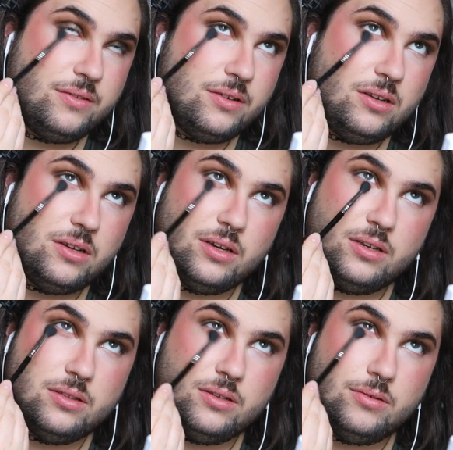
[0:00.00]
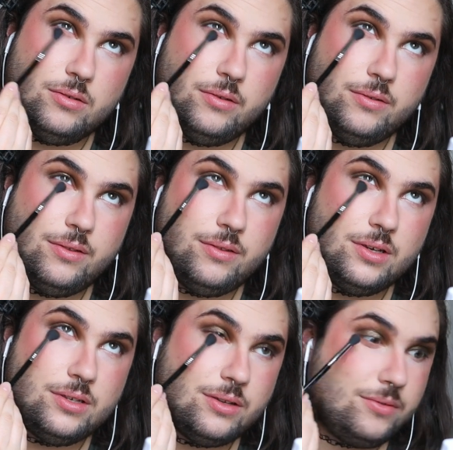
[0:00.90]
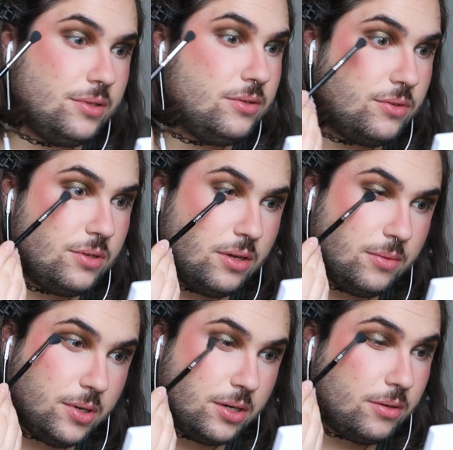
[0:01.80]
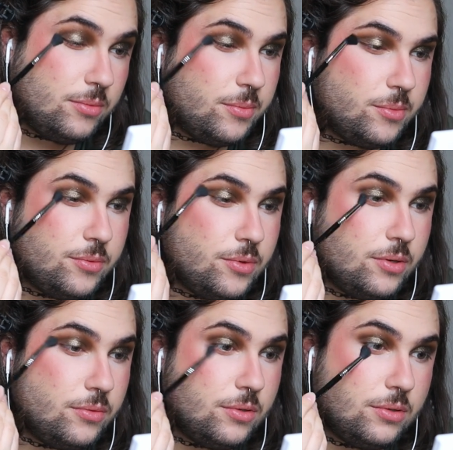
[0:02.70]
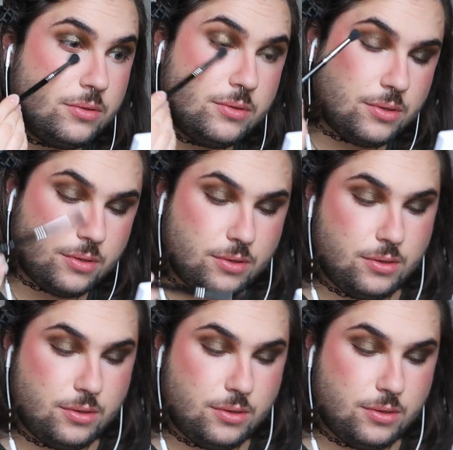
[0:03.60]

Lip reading: I feel like there were other things I wanted to say, but I can't remember where it was.